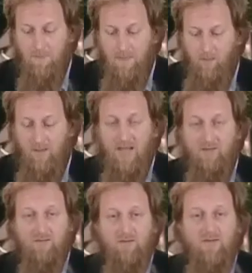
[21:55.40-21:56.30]
we
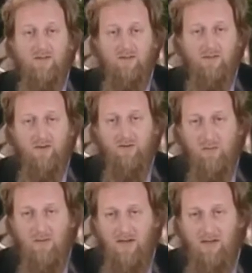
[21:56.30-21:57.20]
have revealed the
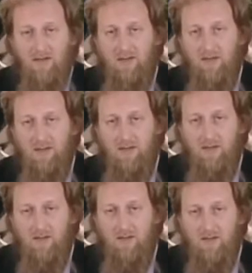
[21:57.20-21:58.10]
reminder,
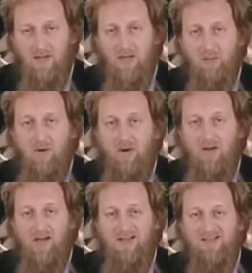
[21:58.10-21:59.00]
and upon
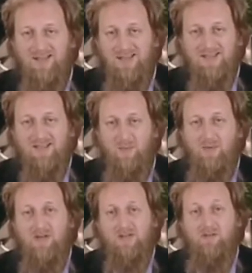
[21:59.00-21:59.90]
us is the
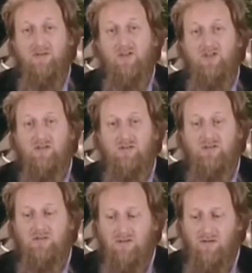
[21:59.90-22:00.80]
preservation
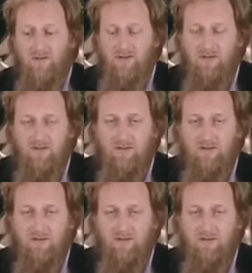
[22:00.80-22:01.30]
of it.